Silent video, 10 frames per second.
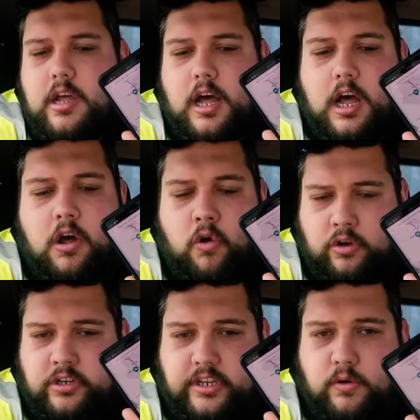uh,
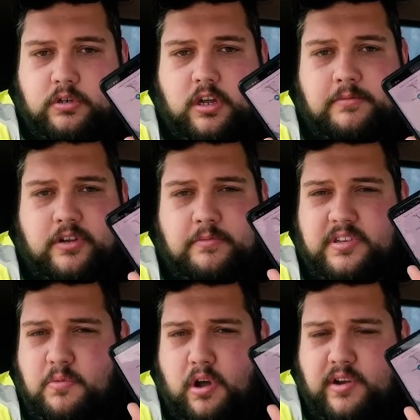onto your TomTom.
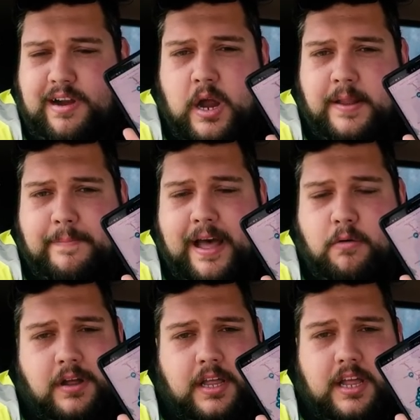So while you're out and
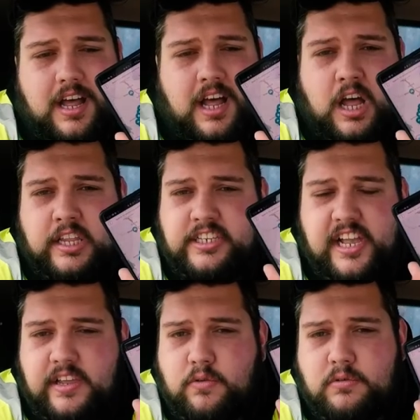about, uh,
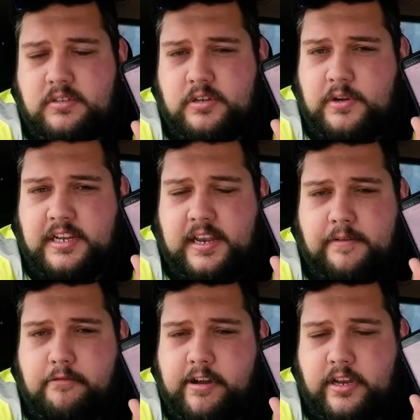say you're doing a
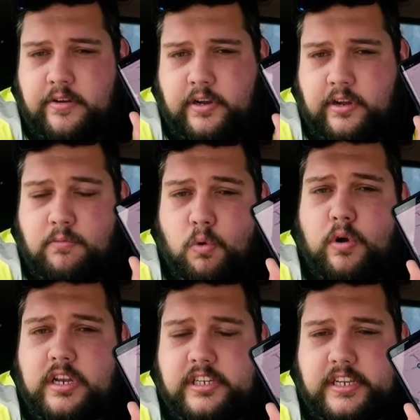delivery and you, are
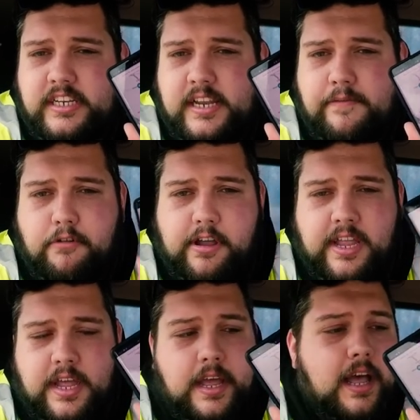walking to your delivery,
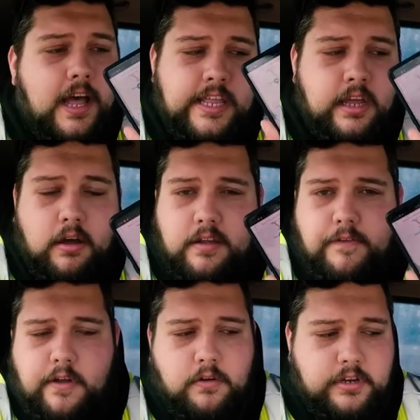uh, you got your
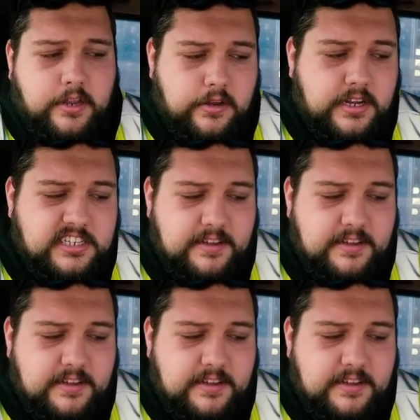phone on you, you can